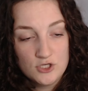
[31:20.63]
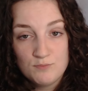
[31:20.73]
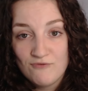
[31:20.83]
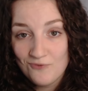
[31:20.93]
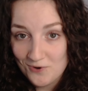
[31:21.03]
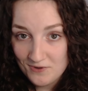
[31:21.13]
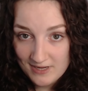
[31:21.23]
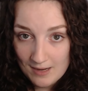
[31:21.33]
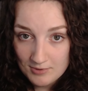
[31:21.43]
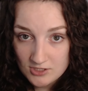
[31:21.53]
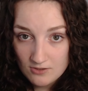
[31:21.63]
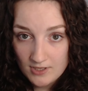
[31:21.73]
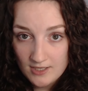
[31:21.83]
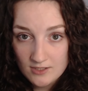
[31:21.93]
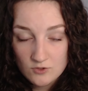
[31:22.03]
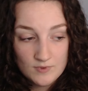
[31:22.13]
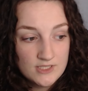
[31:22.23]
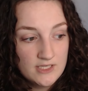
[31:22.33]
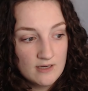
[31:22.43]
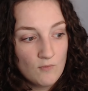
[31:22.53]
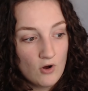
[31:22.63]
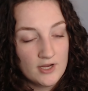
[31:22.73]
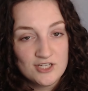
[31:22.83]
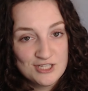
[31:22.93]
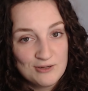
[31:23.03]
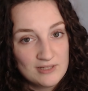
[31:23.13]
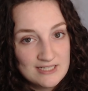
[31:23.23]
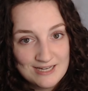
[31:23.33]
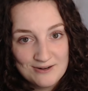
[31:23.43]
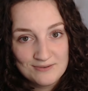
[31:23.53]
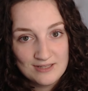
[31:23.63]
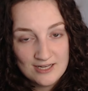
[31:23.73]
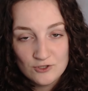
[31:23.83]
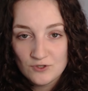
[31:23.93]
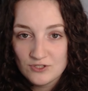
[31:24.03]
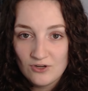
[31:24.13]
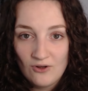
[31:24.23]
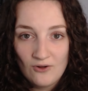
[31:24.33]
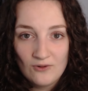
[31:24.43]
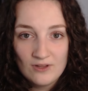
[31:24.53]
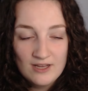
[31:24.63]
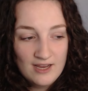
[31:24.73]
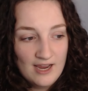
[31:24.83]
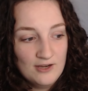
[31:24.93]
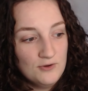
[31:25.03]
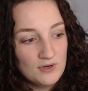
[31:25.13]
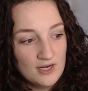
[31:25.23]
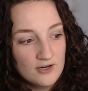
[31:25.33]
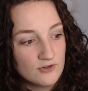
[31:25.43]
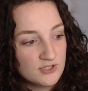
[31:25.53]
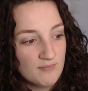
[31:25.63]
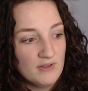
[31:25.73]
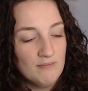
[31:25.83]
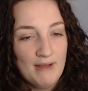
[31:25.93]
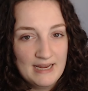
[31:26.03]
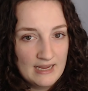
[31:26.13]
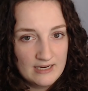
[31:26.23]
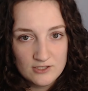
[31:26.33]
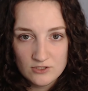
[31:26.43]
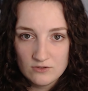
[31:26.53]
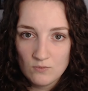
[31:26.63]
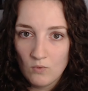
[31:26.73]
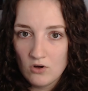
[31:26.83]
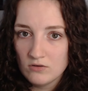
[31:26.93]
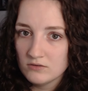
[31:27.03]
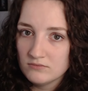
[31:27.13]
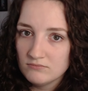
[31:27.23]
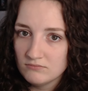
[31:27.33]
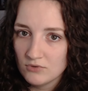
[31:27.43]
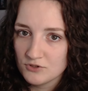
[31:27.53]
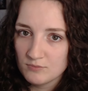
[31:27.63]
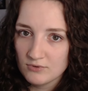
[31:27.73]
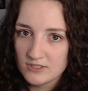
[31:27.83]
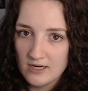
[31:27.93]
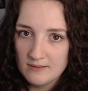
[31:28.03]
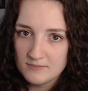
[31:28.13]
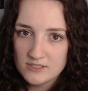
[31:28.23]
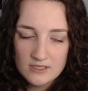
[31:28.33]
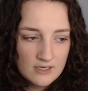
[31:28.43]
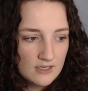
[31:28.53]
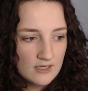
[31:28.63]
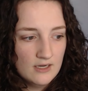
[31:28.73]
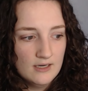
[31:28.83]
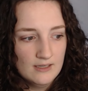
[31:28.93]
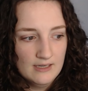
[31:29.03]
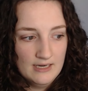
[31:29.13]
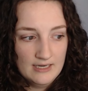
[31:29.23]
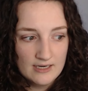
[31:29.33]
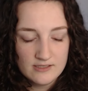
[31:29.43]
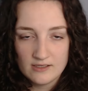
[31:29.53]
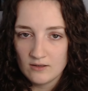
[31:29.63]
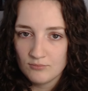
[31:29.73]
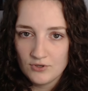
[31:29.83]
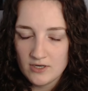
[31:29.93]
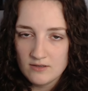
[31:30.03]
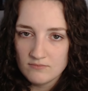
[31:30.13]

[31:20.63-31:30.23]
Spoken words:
before the episode ends, we see him walking slowly down the entrance hall, and you can hear something banging into the wall multiple times. And he has like a pretty